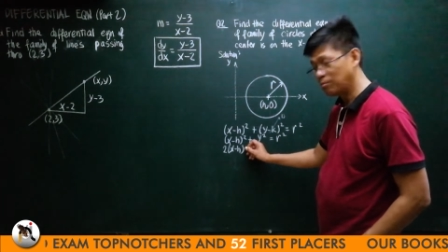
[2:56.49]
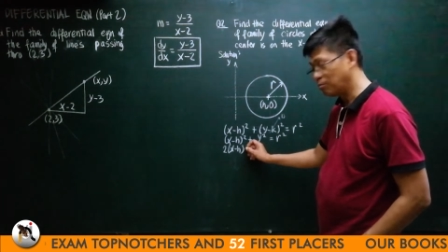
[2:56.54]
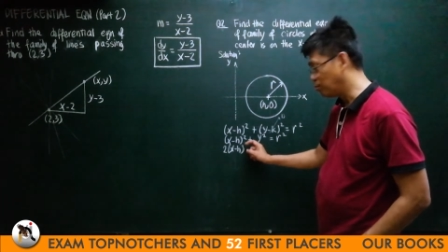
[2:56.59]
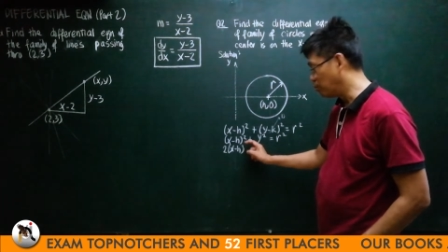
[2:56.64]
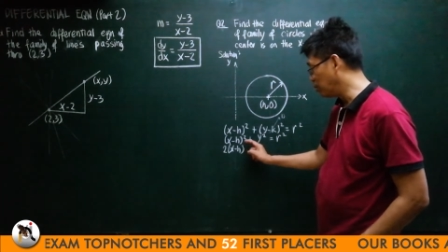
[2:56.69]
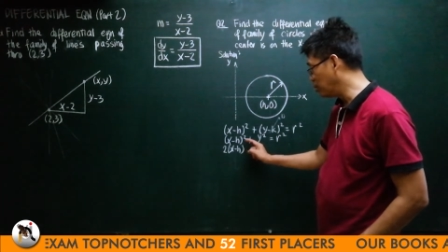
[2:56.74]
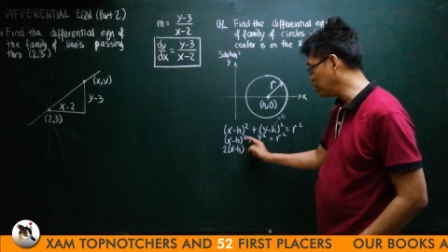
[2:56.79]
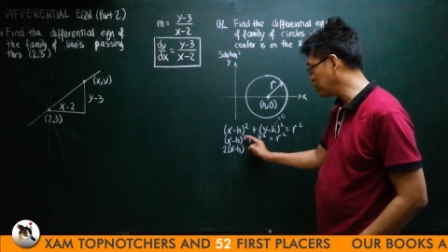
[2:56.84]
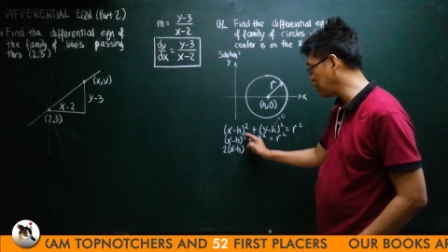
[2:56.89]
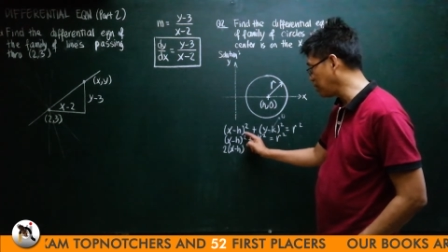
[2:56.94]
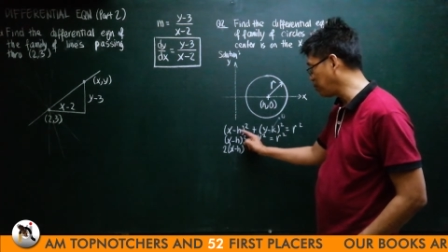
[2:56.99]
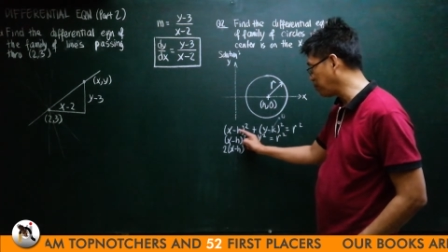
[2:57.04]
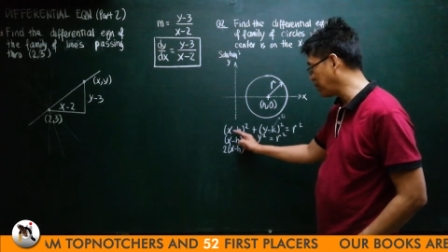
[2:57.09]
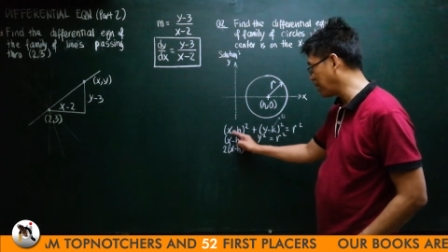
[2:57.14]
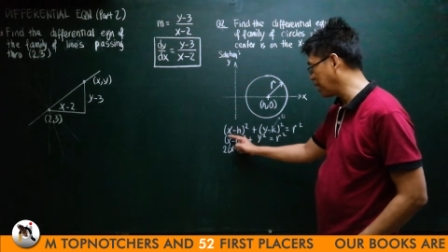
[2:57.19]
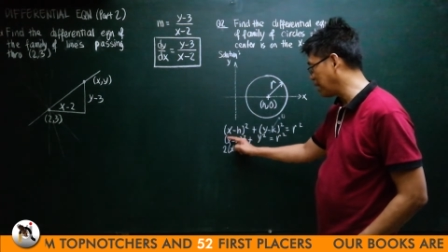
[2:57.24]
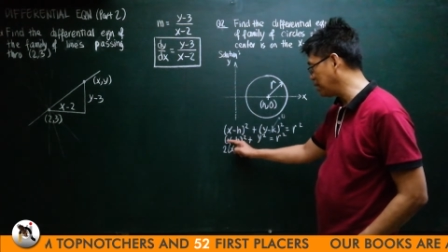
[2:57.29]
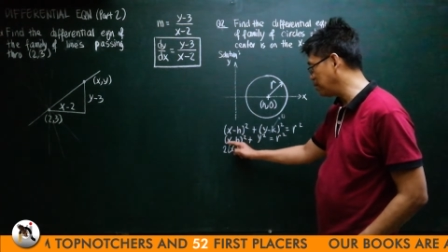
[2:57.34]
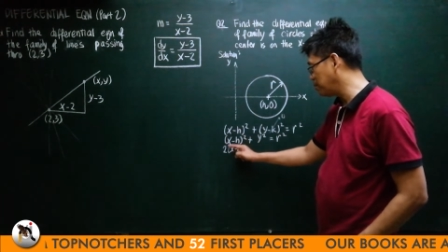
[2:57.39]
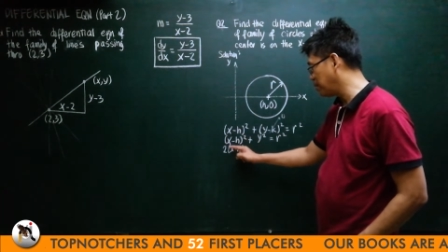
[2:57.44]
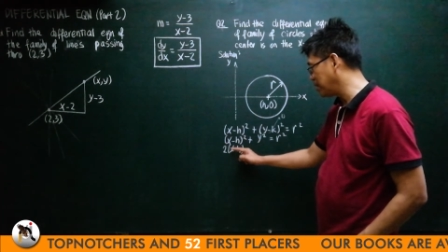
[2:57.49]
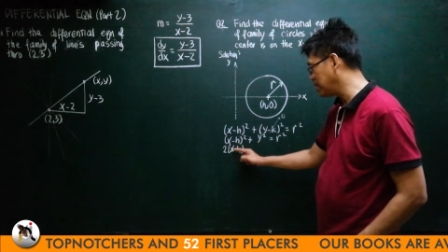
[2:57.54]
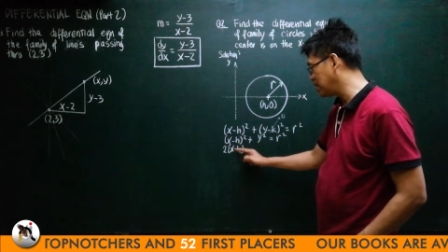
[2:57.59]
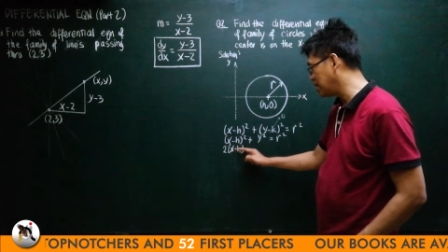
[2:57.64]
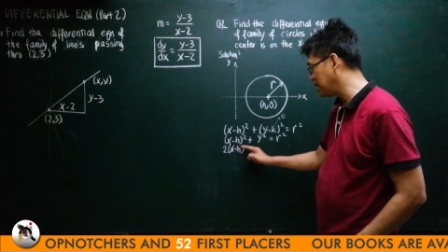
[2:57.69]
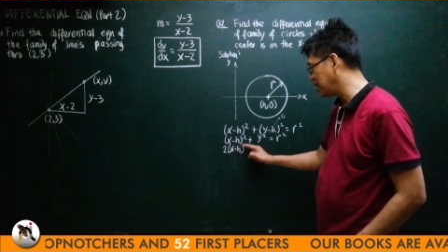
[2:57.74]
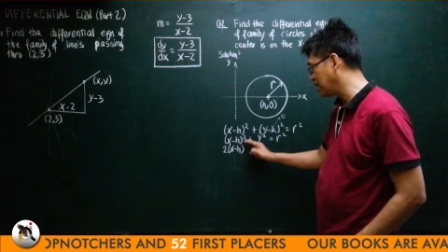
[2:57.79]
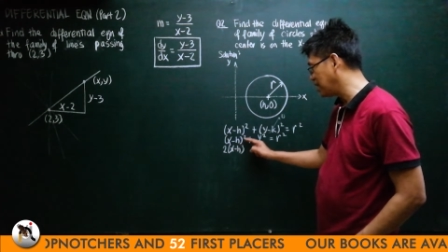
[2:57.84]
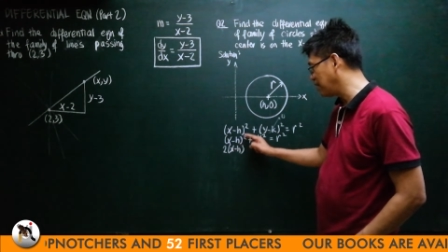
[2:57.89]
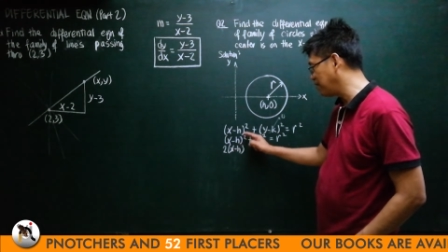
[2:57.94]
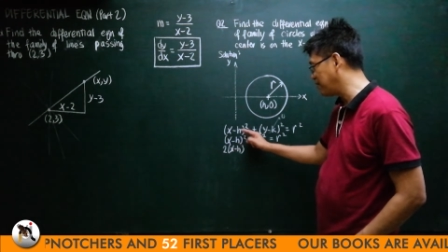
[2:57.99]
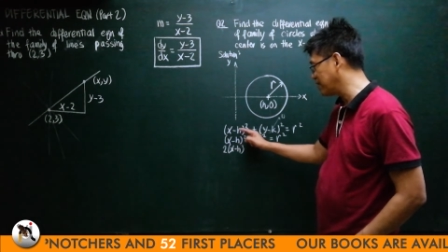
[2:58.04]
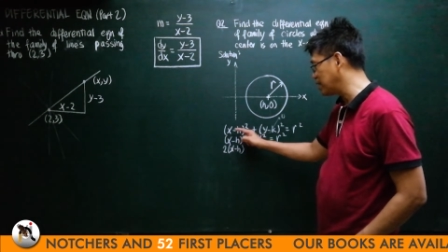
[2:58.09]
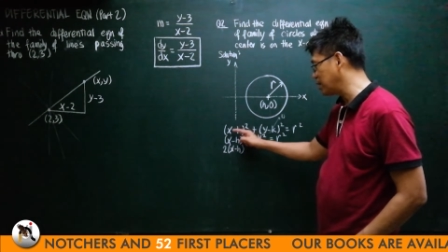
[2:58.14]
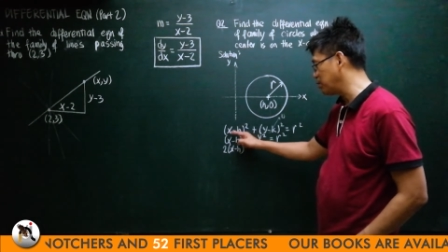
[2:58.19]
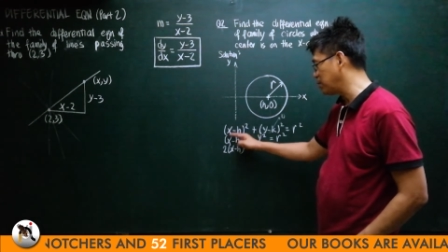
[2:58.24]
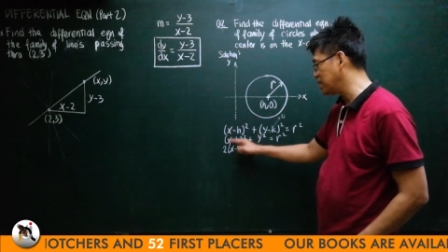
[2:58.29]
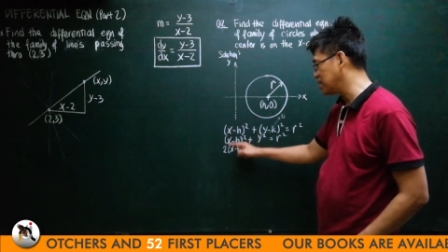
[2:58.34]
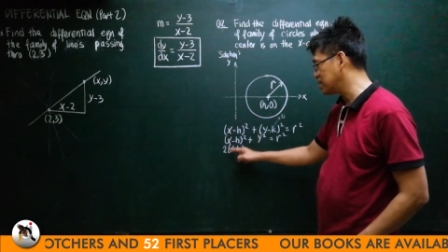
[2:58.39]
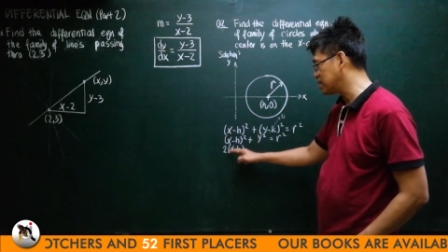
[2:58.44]
multiplied by the
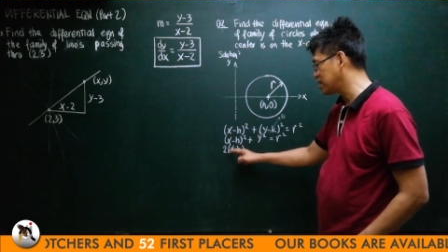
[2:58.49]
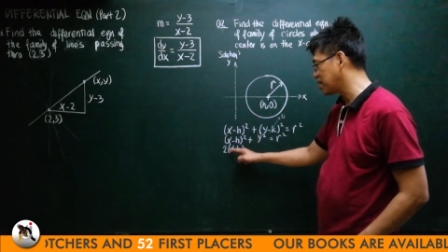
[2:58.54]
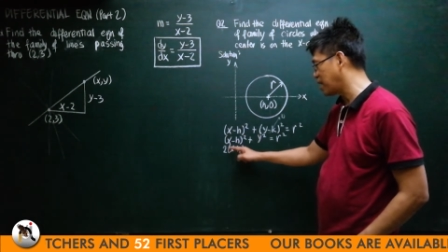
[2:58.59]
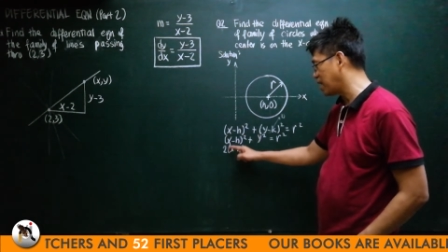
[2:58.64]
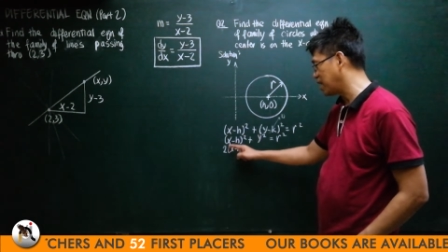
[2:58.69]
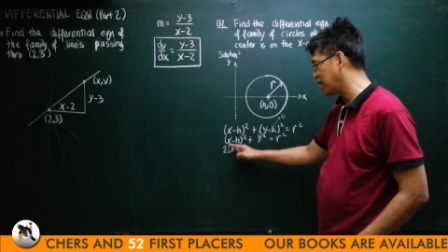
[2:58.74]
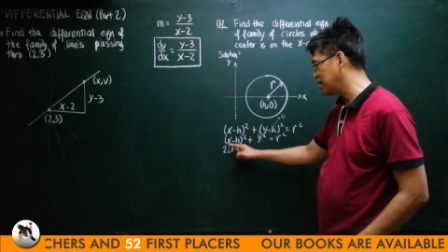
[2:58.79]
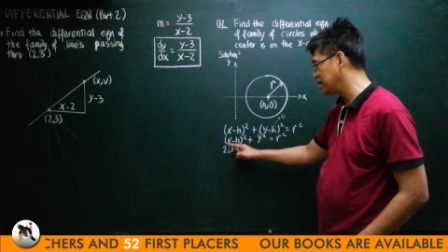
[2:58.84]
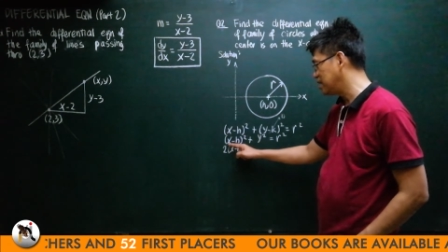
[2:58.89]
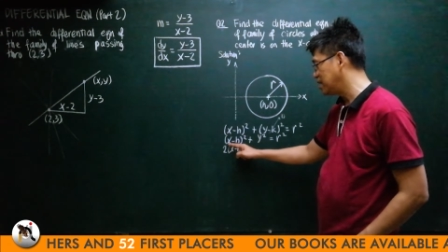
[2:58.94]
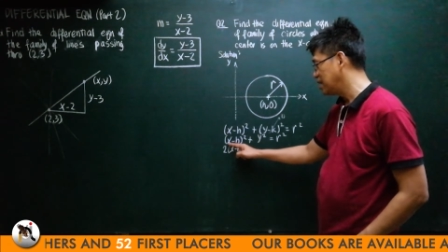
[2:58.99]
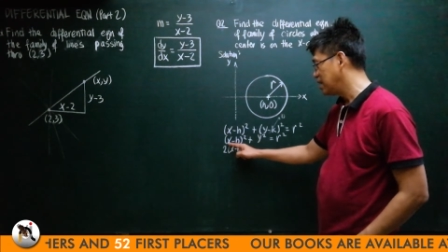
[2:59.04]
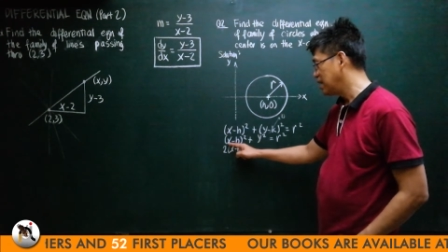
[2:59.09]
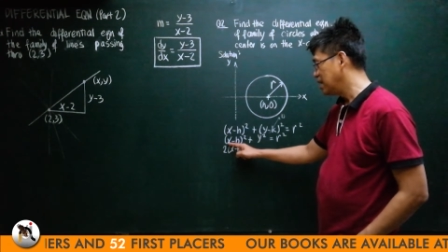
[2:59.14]
derivative inside.